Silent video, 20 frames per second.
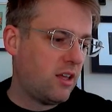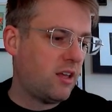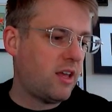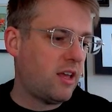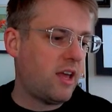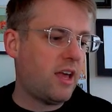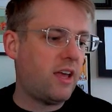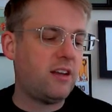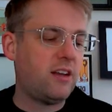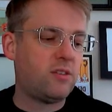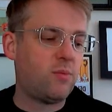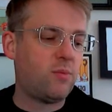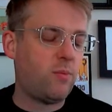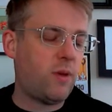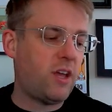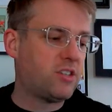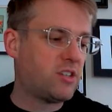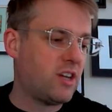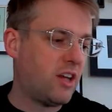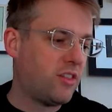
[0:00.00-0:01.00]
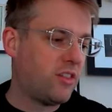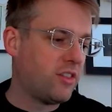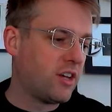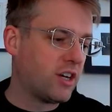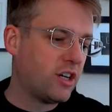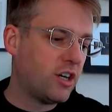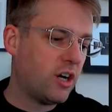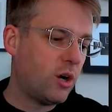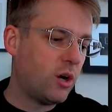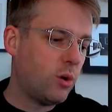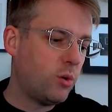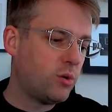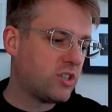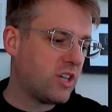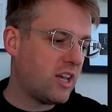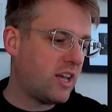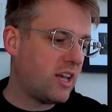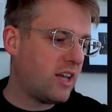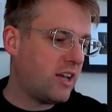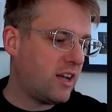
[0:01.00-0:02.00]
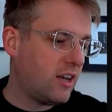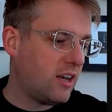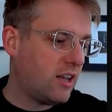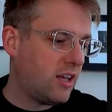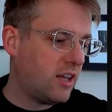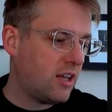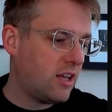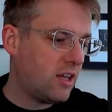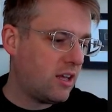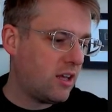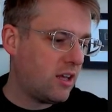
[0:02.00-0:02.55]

and it's based on the cosine